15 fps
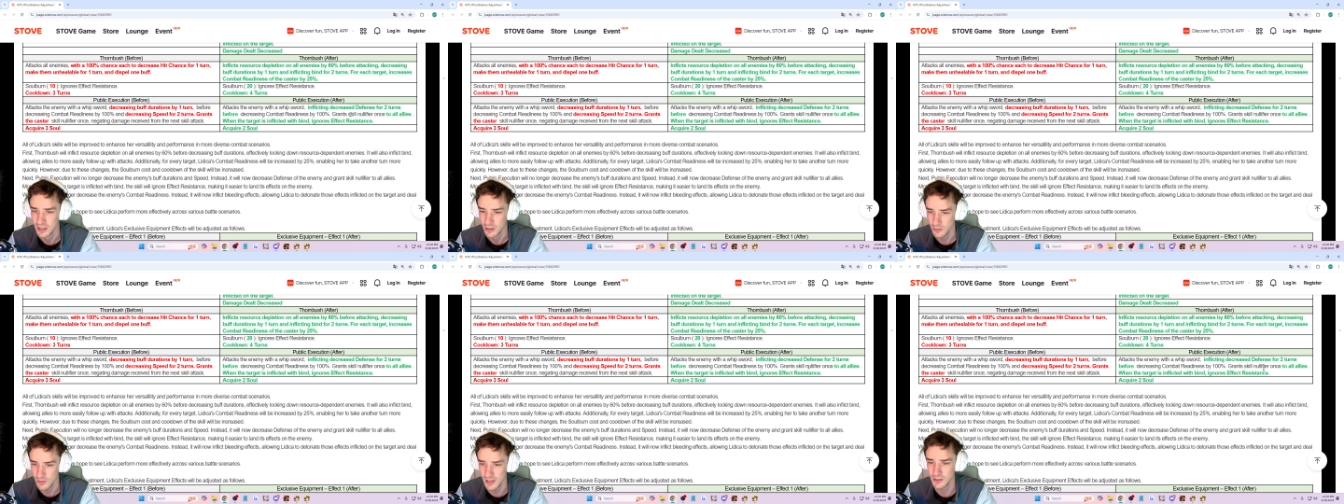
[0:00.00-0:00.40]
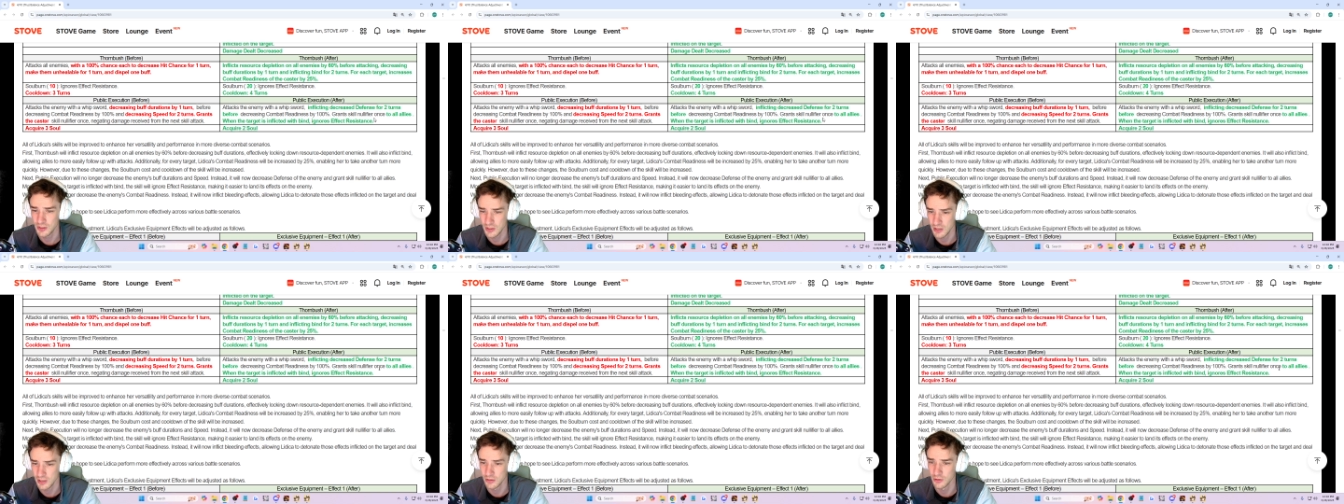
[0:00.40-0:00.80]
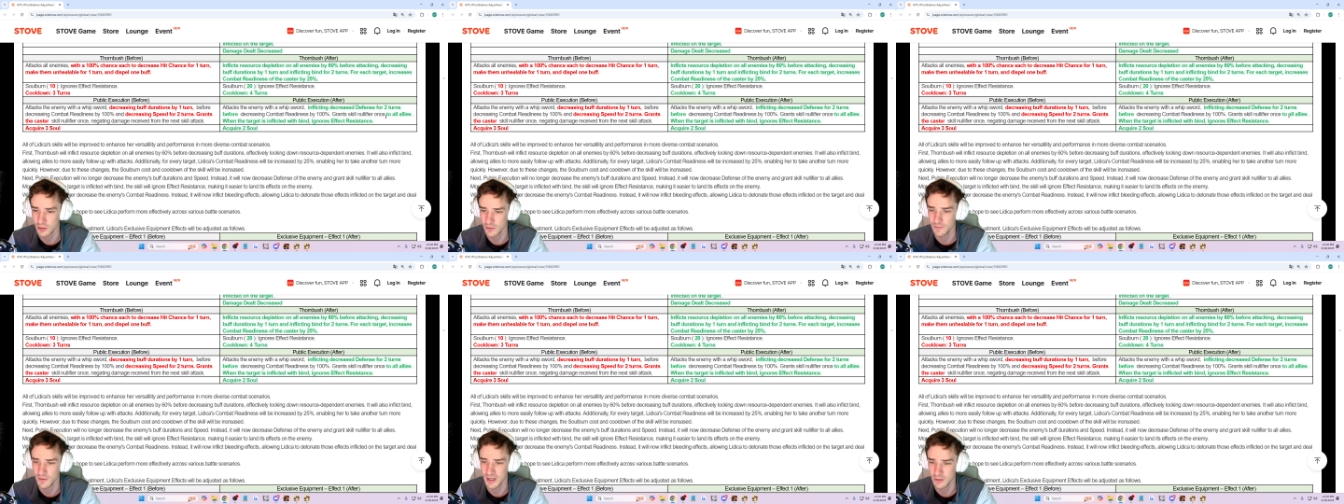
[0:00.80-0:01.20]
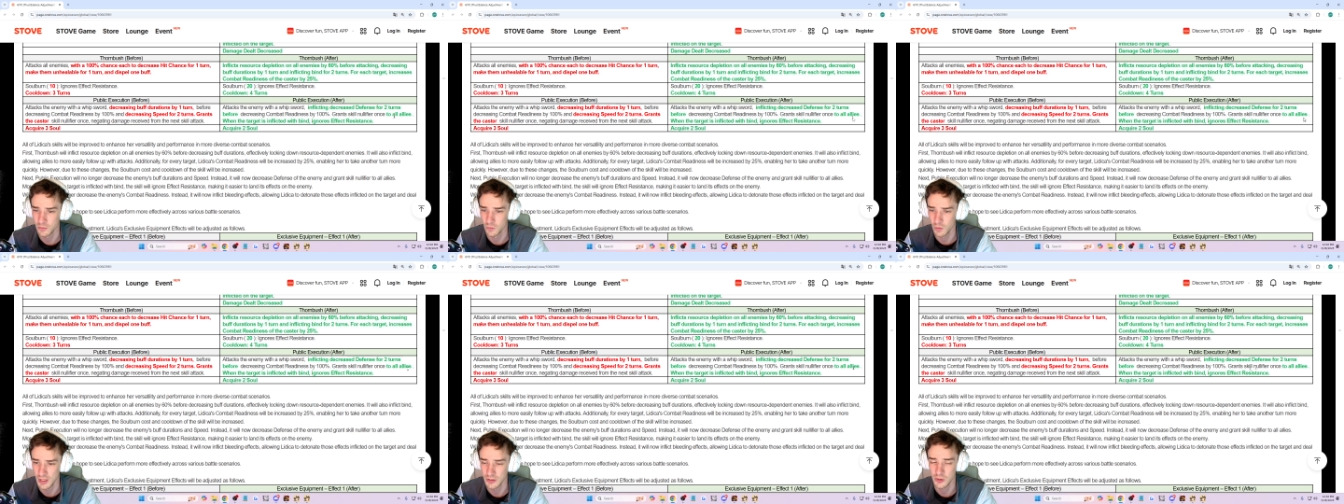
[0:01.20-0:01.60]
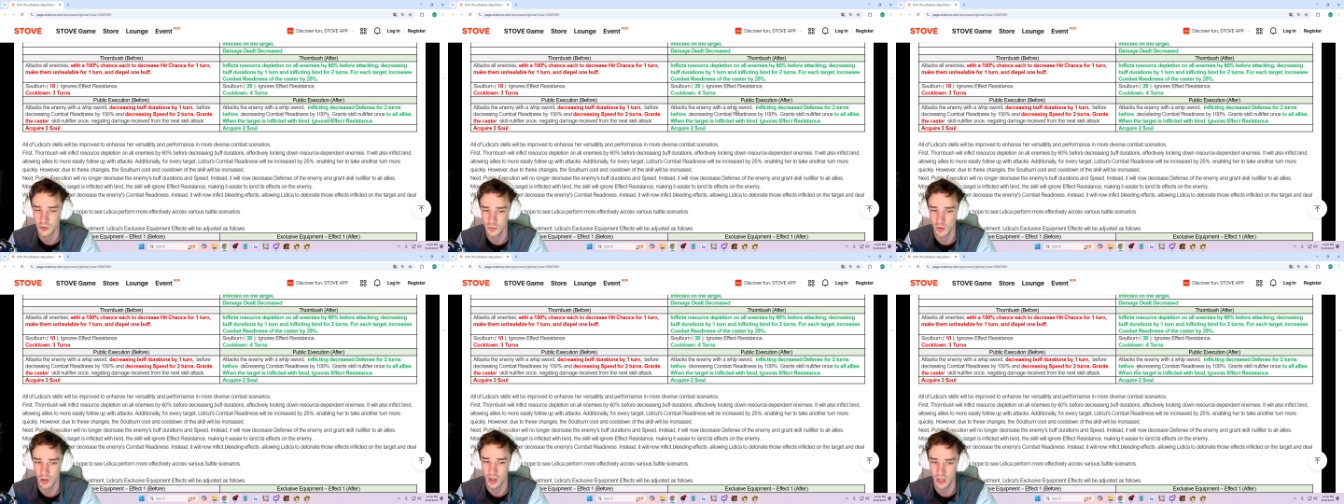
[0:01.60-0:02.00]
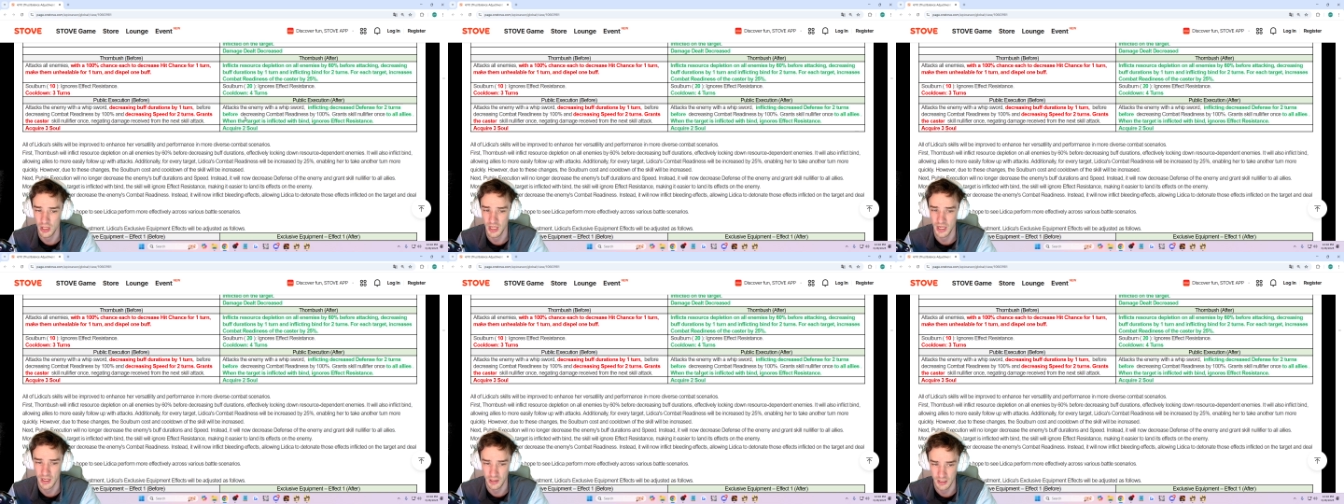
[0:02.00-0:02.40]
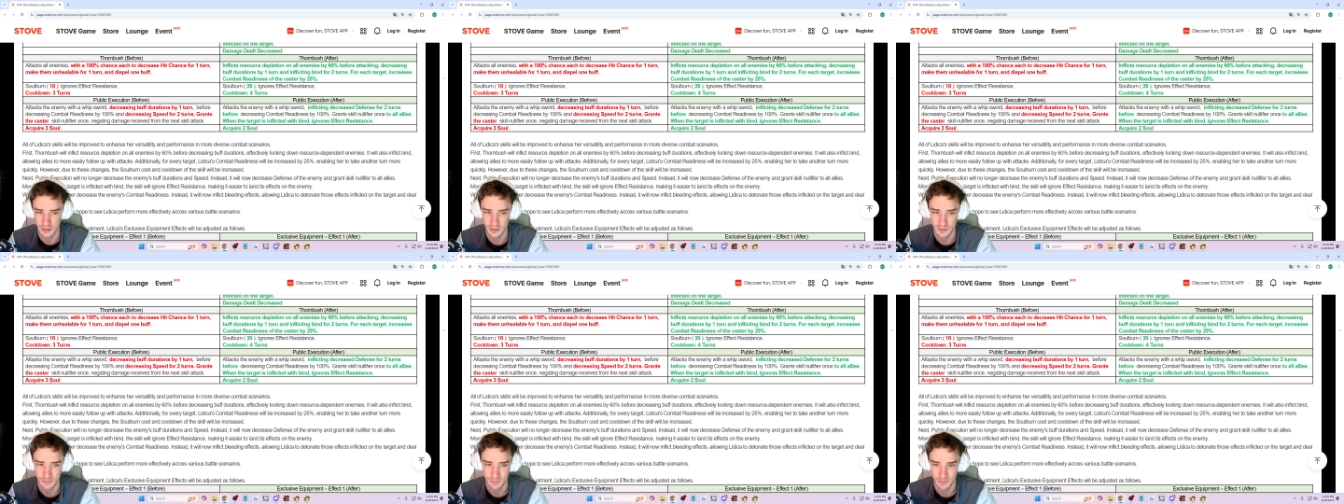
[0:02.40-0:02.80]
Grants skill nullifier once to all allies.